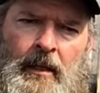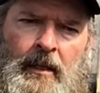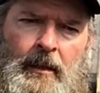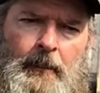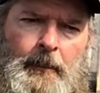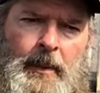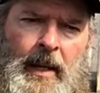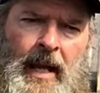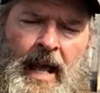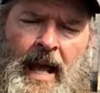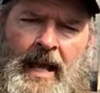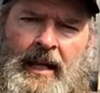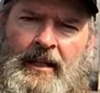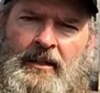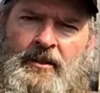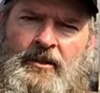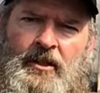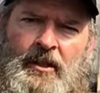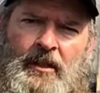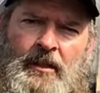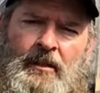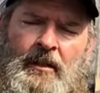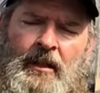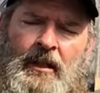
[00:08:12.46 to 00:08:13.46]

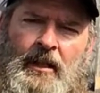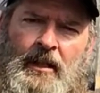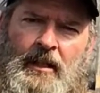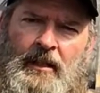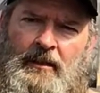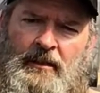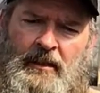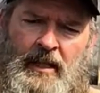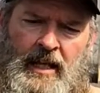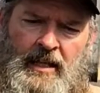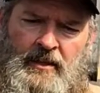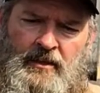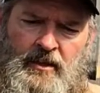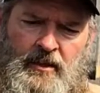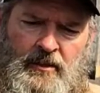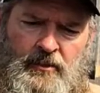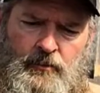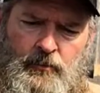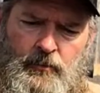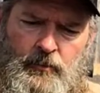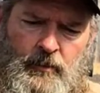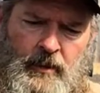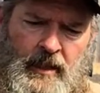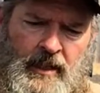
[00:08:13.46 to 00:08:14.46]
packaging, they
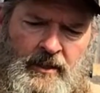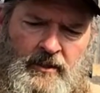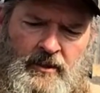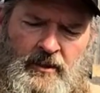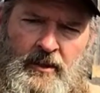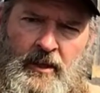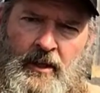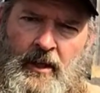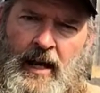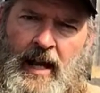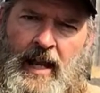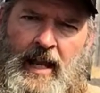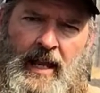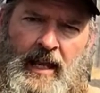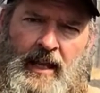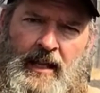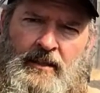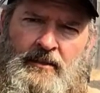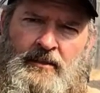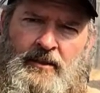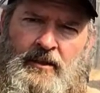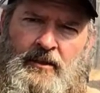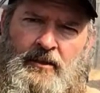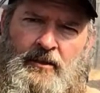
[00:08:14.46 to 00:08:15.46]
just reached their
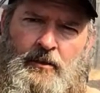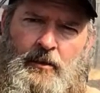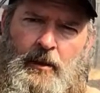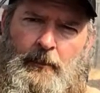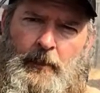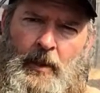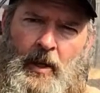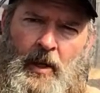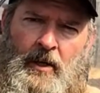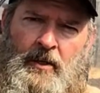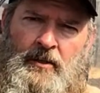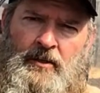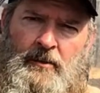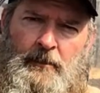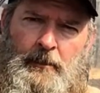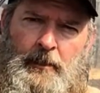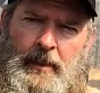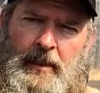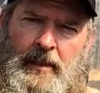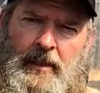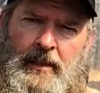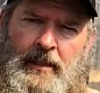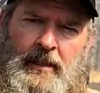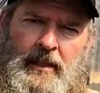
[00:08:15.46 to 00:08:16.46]
hands into a parts
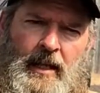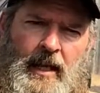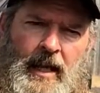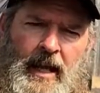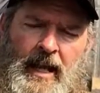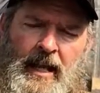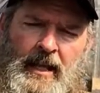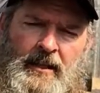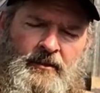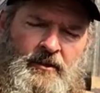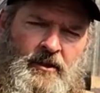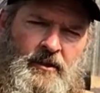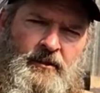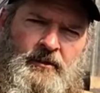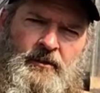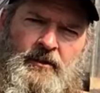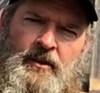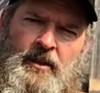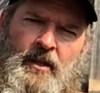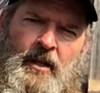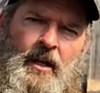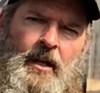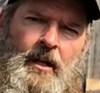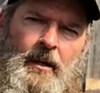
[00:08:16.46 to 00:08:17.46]
bin and just
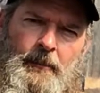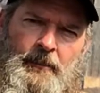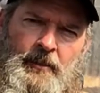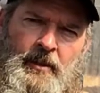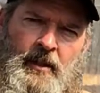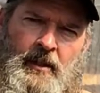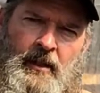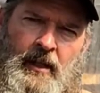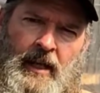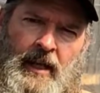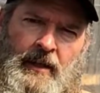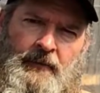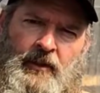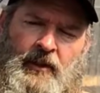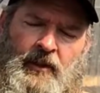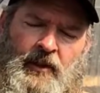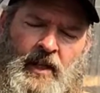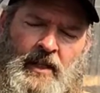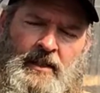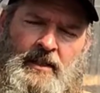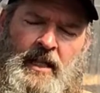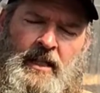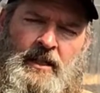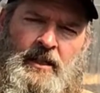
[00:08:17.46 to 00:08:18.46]
dumped
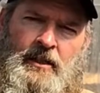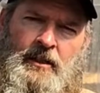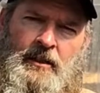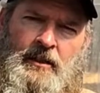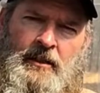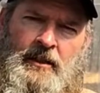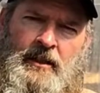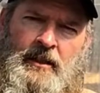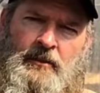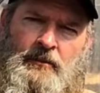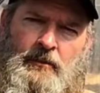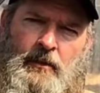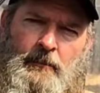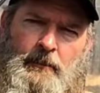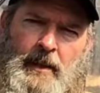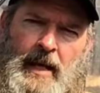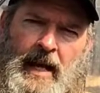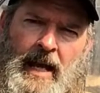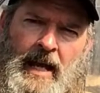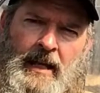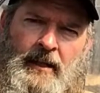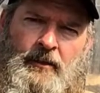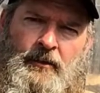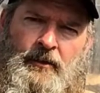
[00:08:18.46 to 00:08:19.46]
everything they could into a
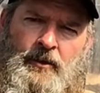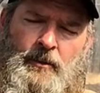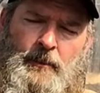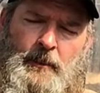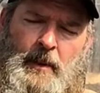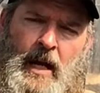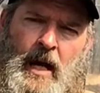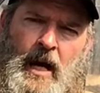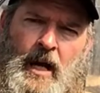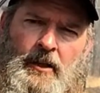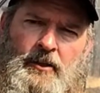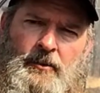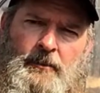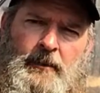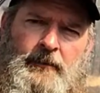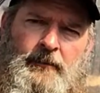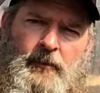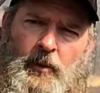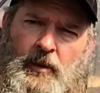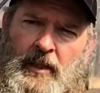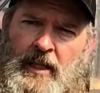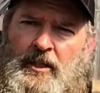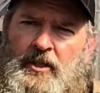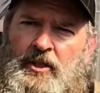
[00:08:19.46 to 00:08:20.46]
bag or your box
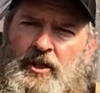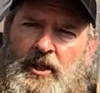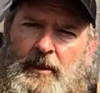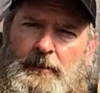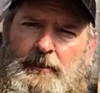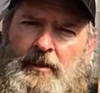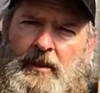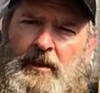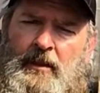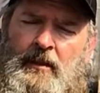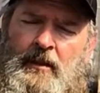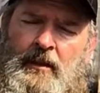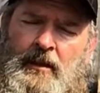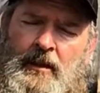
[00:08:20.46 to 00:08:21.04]
before they shipped it.